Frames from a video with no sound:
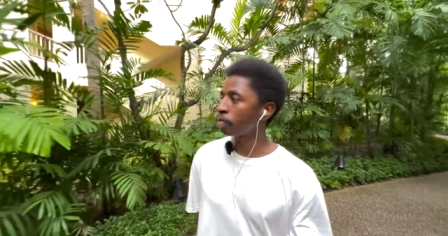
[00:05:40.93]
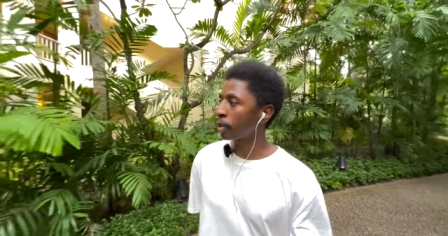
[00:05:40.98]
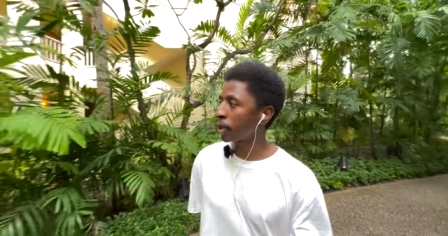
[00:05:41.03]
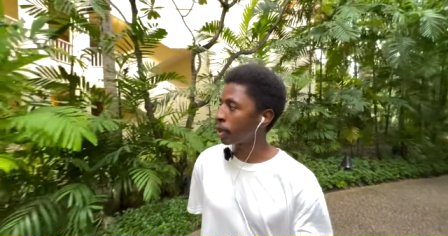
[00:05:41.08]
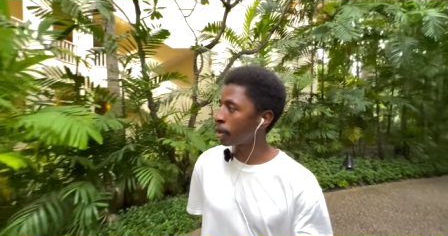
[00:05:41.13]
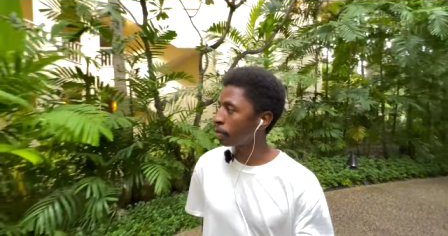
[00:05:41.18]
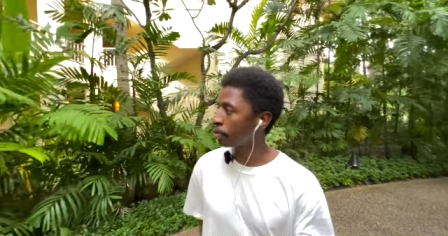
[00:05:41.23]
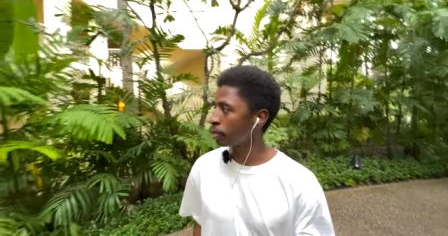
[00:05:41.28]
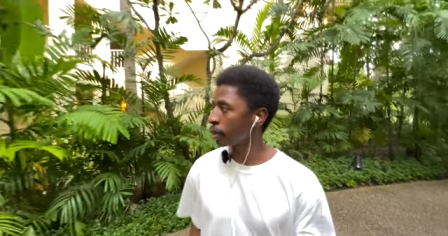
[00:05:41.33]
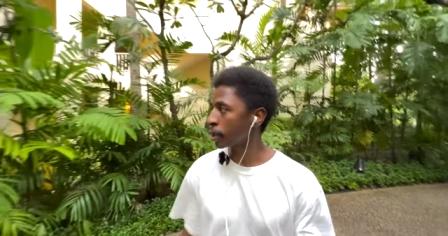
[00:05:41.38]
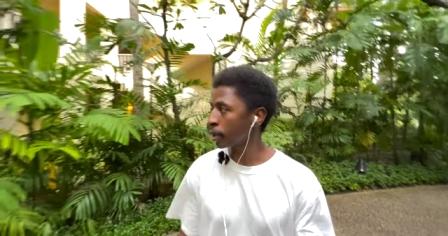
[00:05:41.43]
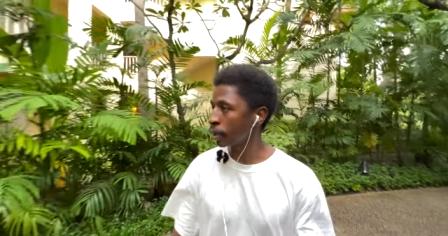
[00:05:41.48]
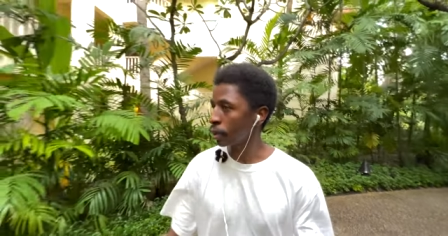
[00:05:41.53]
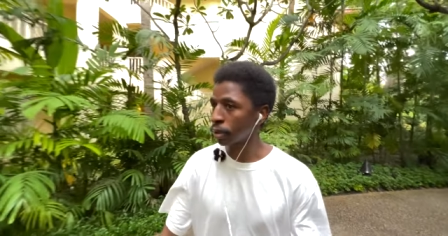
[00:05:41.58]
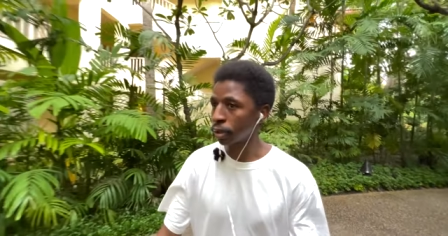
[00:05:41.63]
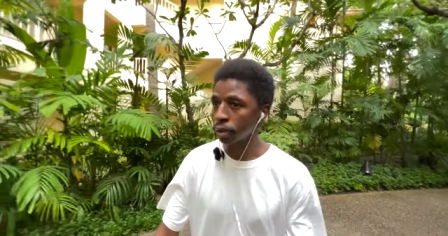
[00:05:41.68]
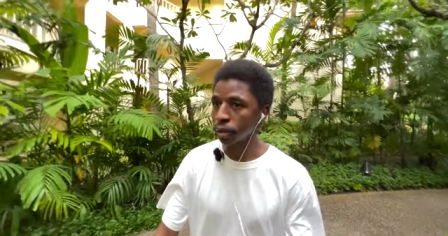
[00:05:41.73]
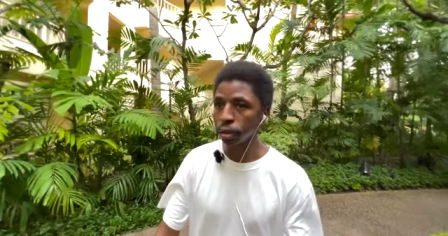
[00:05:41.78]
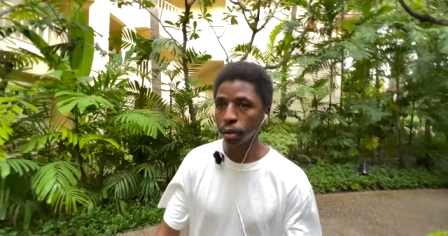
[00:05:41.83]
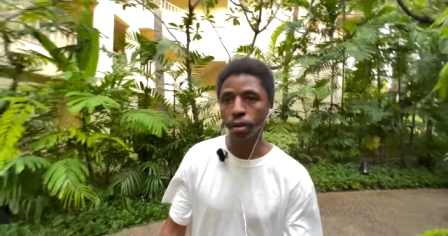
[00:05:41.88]
bum, ba,
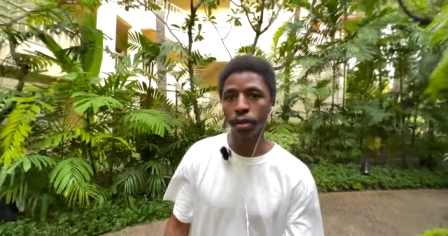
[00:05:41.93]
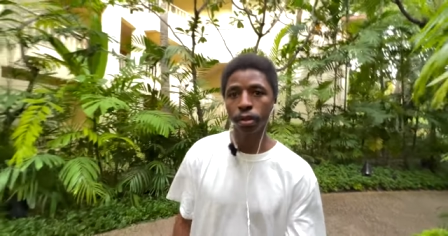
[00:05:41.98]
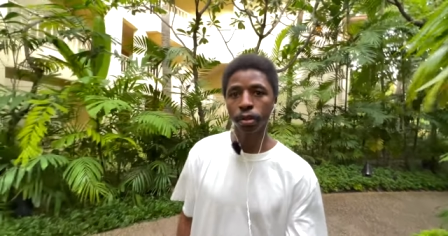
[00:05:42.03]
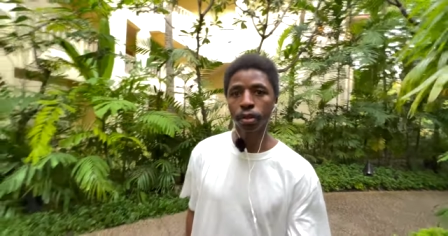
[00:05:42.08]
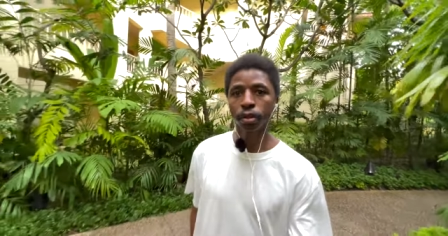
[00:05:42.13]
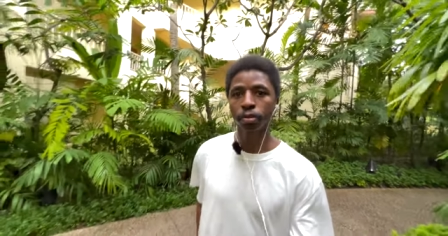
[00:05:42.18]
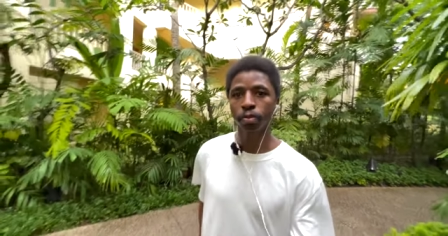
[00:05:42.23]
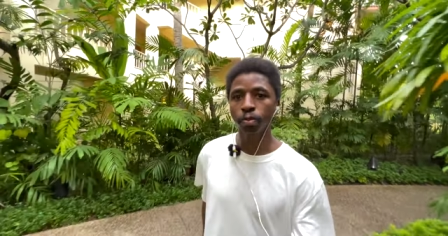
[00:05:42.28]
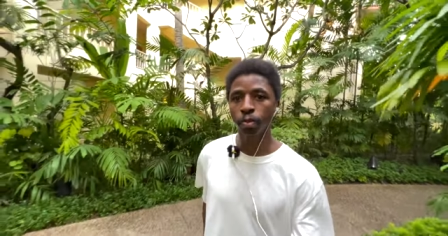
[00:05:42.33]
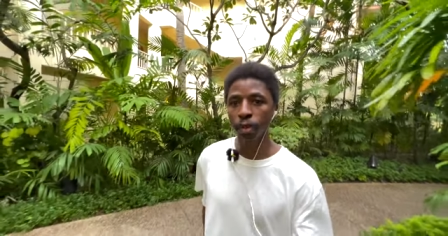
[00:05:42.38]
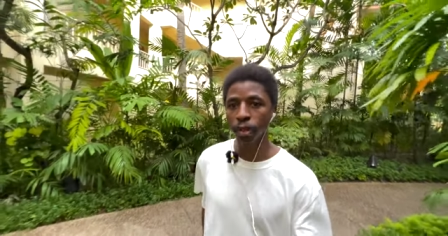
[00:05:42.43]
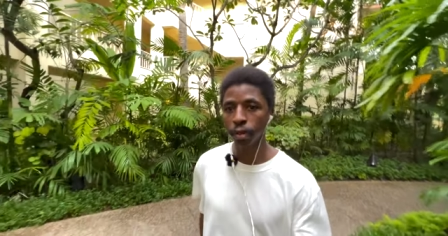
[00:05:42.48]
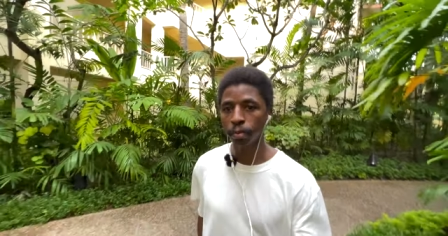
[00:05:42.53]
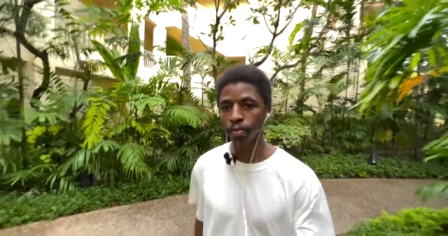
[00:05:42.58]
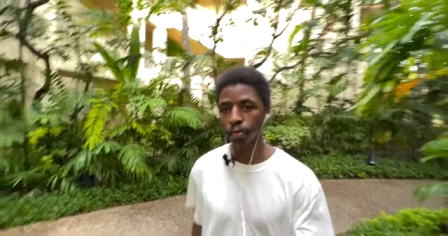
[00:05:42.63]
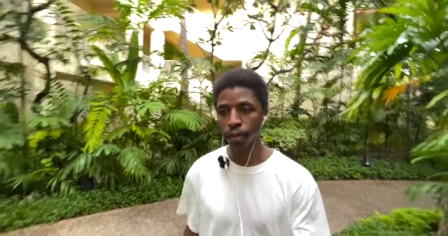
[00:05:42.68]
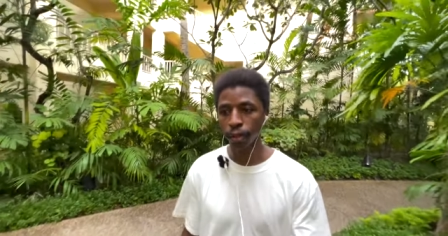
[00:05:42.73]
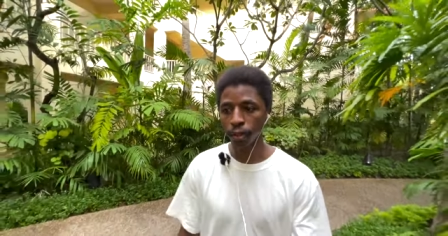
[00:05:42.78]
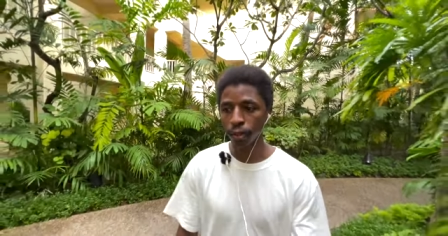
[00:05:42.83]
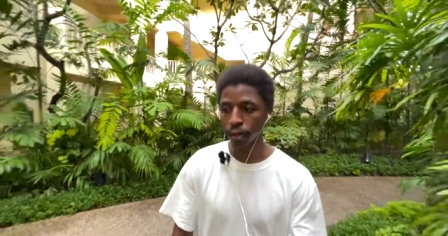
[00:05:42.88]
da, bum,
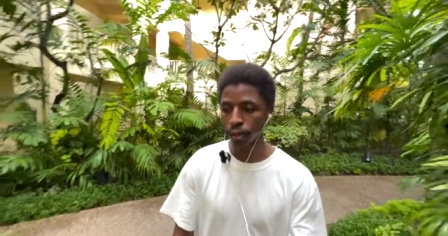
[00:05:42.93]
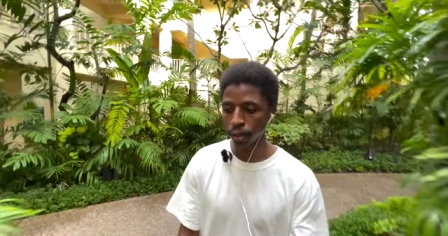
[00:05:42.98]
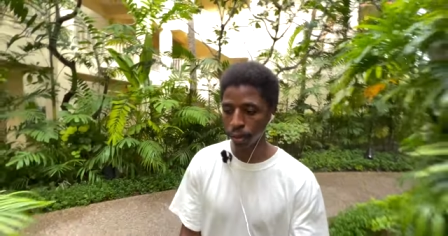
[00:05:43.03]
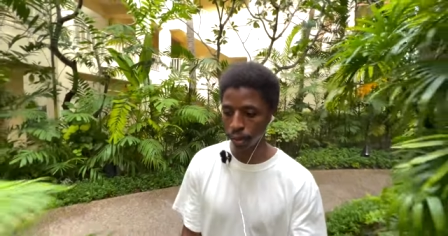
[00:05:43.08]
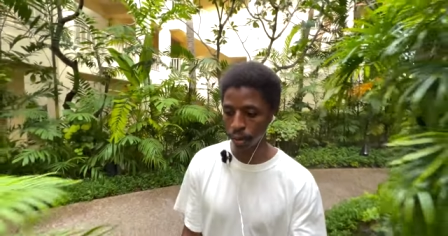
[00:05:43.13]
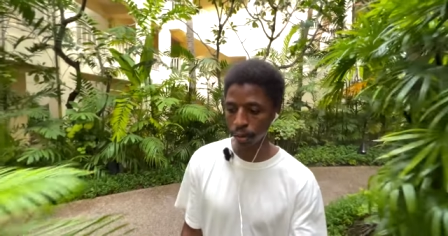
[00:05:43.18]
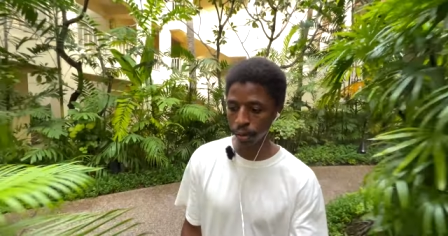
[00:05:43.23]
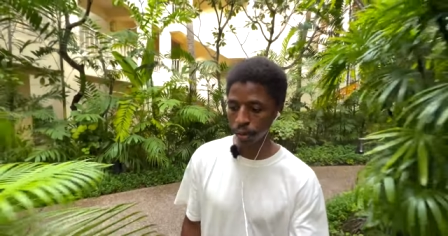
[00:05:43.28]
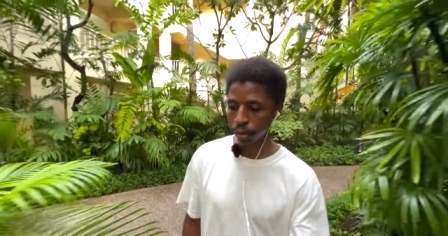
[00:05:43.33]
ba, da.